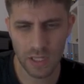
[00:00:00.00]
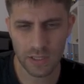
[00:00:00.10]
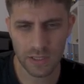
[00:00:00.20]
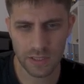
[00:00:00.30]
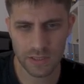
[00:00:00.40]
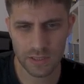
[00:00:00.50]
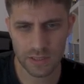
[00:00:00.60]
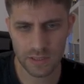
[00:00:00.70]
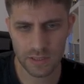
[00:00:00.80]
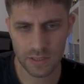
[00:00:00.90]
This
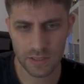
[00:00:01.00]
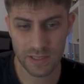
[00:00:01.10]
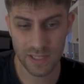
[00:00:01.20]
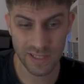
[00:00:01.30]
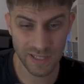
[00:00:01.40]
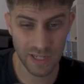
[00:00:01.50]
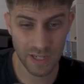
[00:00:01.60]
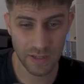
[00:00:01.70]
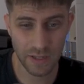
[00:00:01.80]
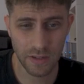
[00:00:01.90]
is his
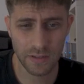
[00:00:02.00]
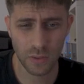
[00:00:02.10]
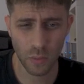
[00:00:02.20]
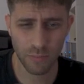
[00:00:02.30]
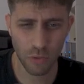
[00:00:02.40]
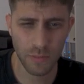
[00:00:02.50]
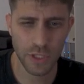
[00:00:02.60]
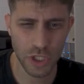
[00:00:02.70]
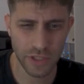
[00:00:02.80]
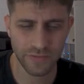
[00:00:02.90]
idea here, so probably
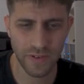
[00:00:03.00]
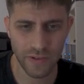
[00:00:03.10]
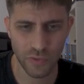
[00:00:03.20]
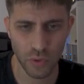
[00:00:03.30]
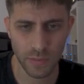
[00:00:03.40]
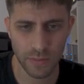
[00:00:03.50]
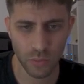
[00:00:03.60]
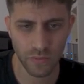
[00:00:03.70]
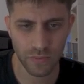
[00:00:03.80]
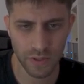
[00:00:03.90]
g5 should be the
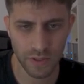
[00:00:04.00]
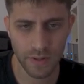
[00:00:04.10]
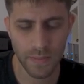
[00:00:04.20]
move here.